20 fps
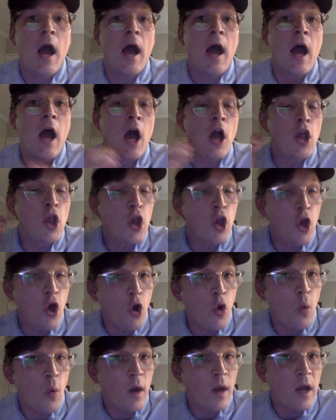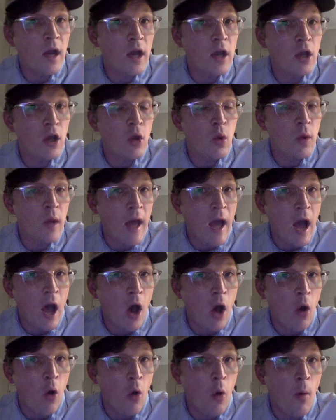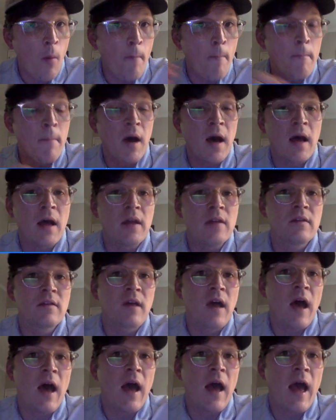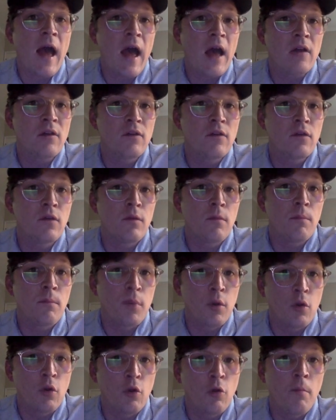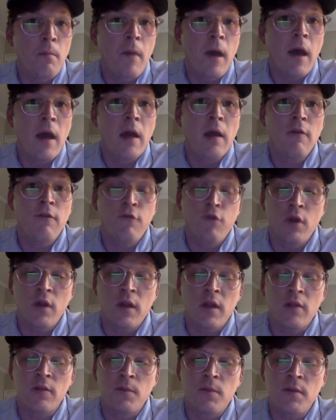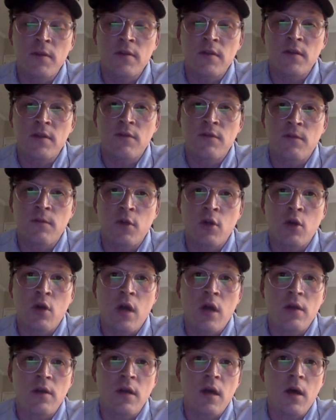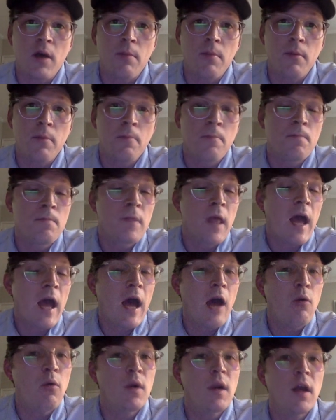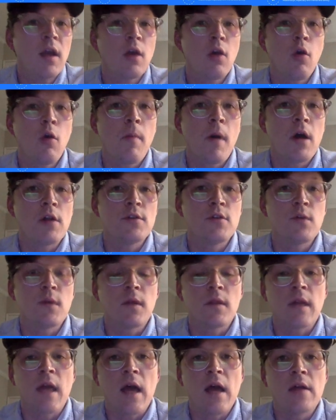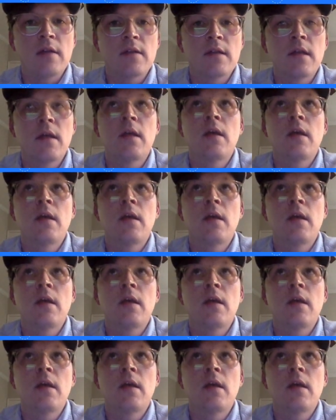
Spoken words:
I know what I know now, but I had to build my freelance business from the ground up. How would I go about doing that?